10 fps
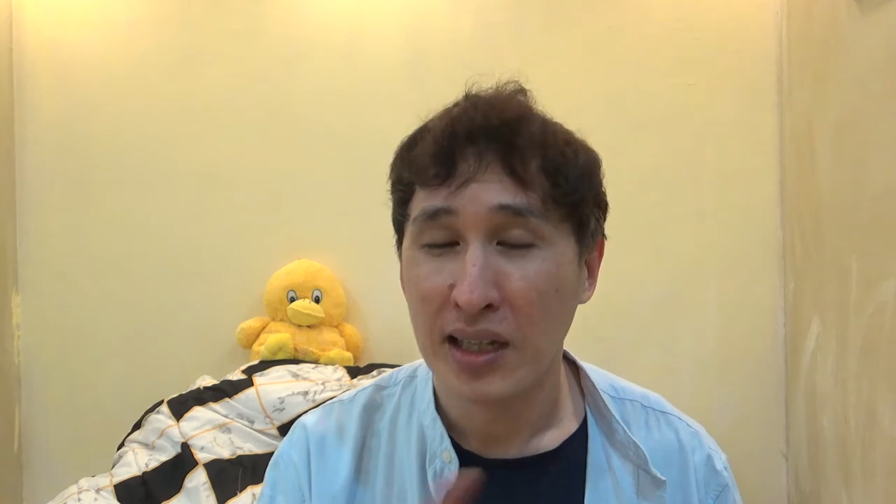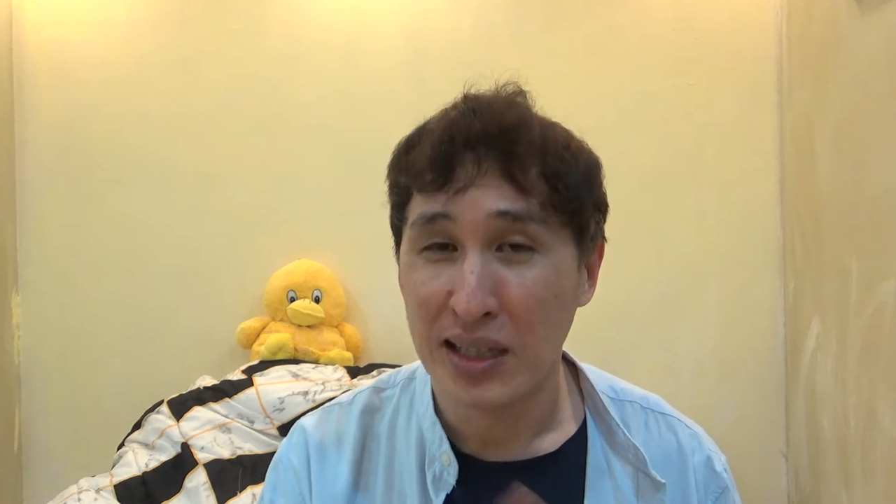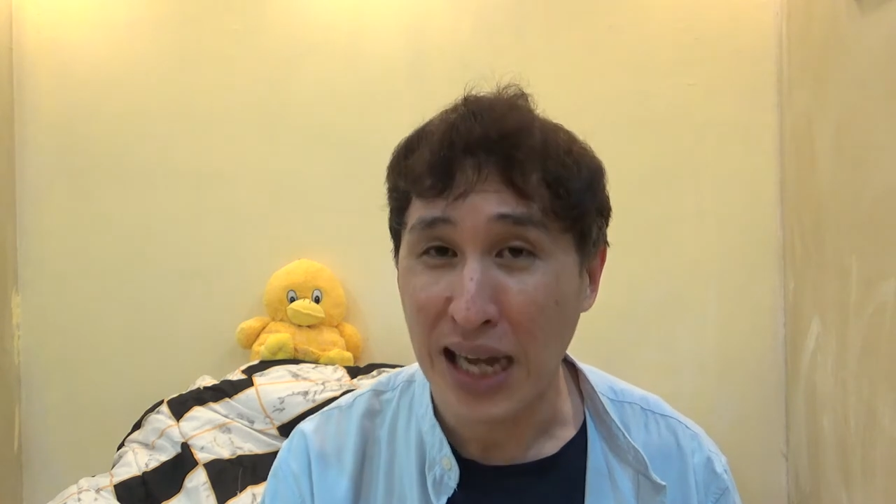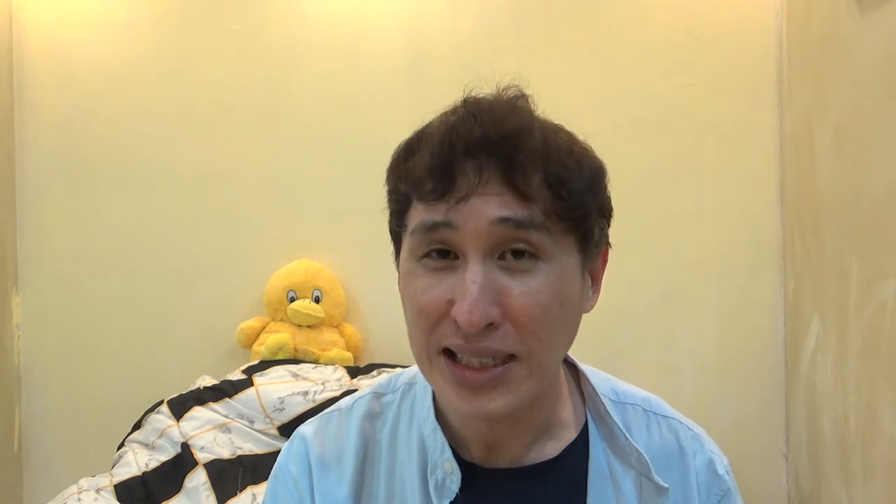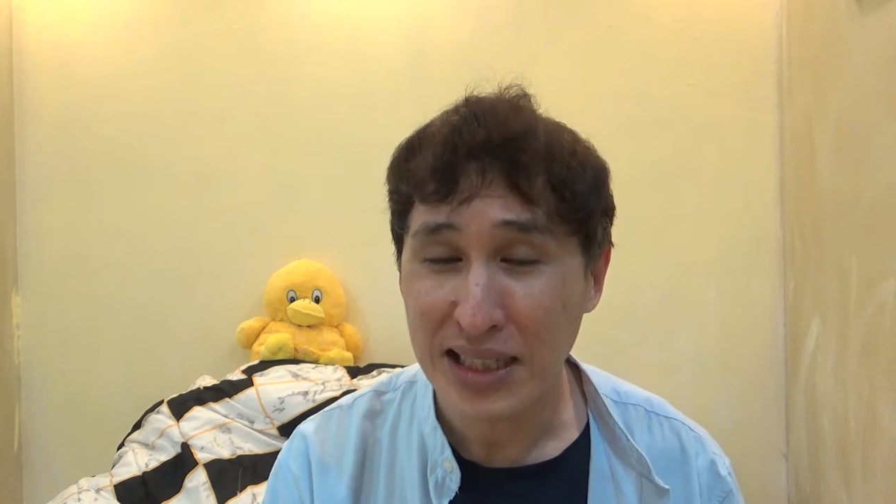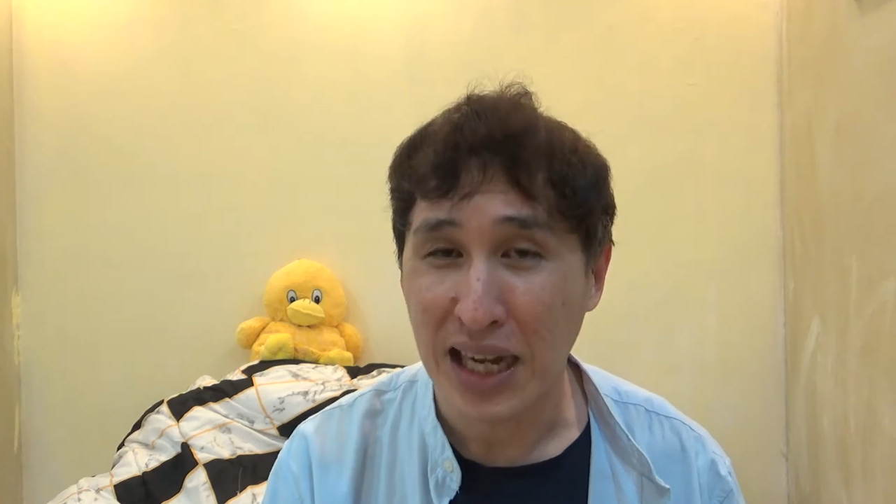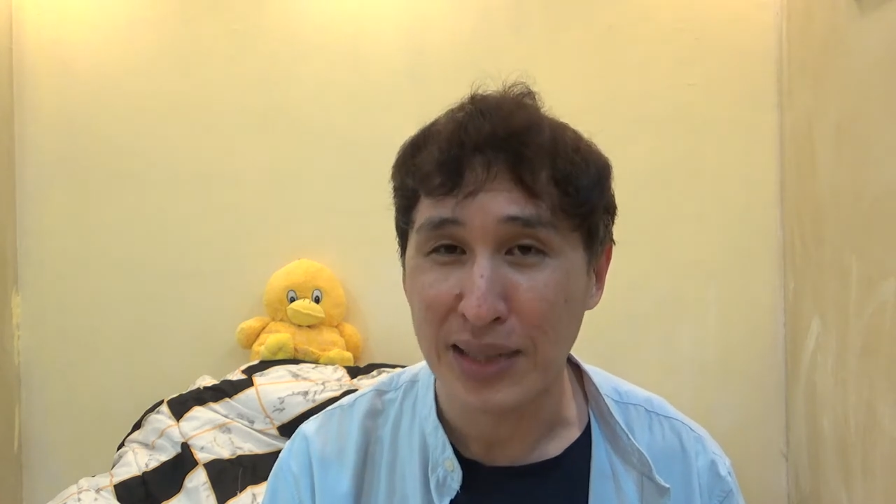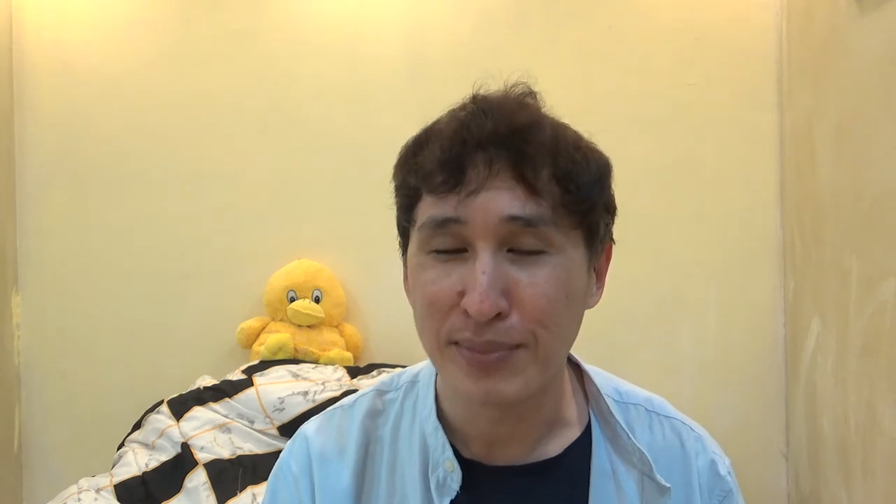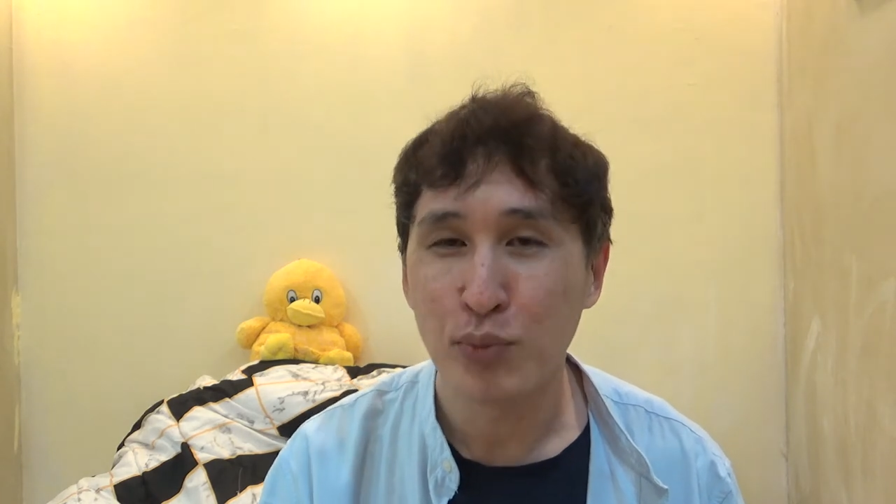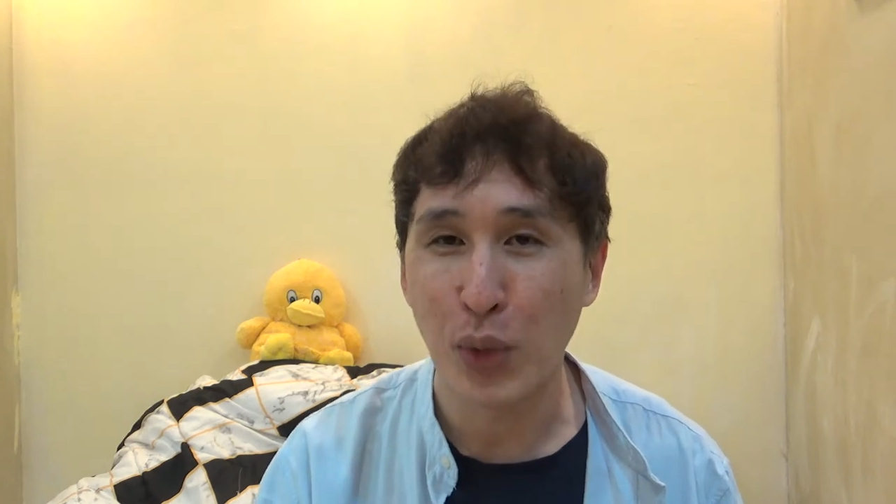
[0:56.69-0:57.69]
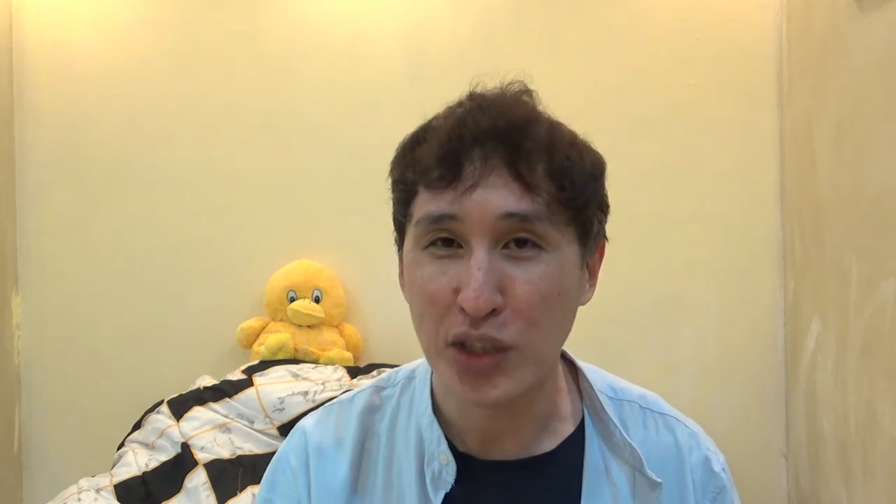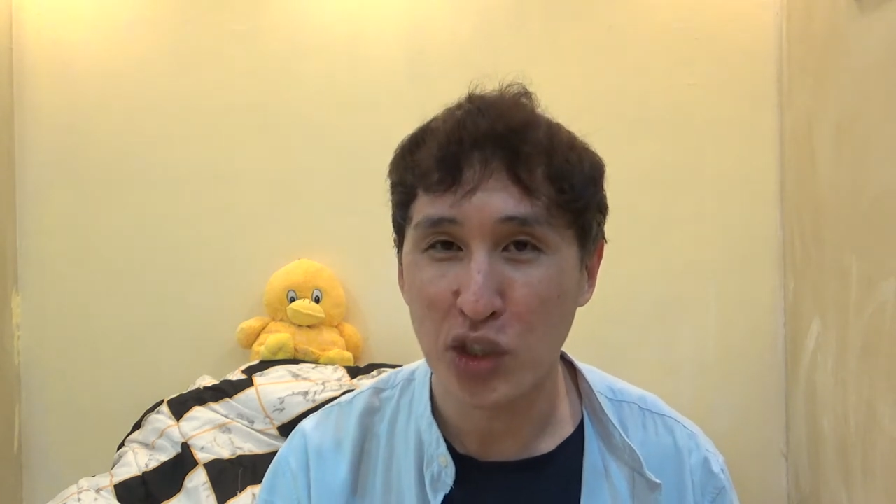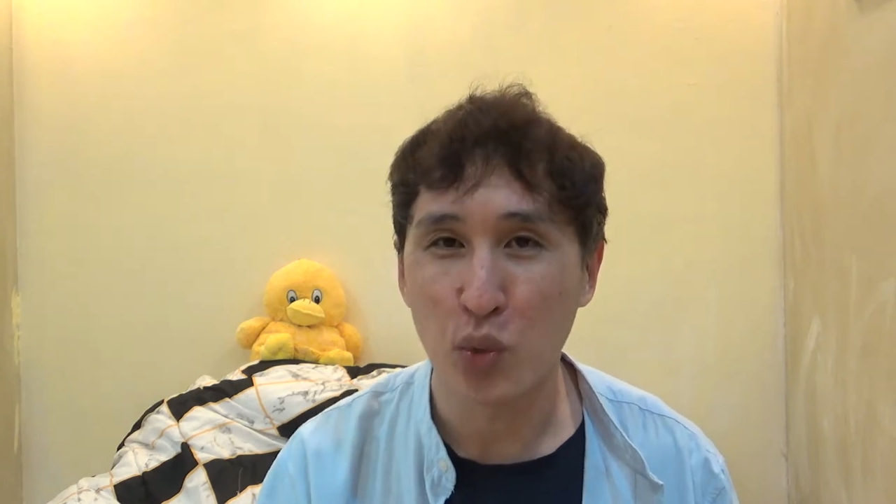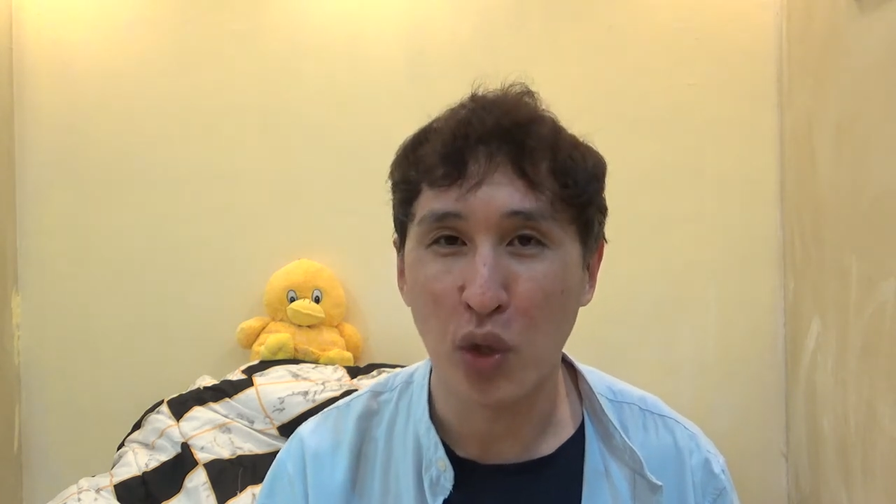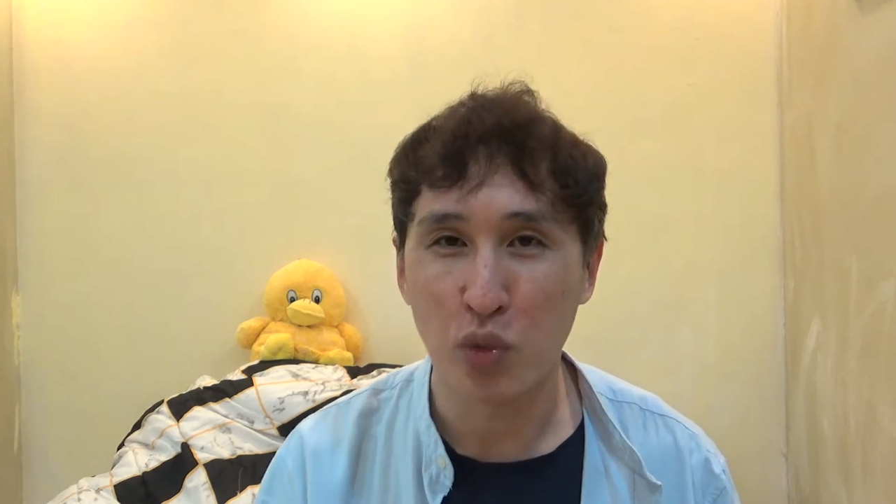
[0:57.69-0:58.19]
Last time, when
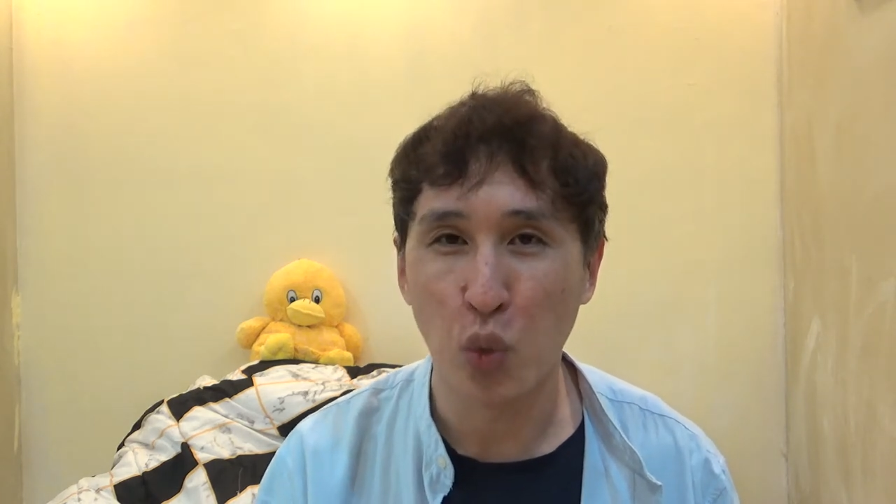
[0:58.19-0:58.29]
she was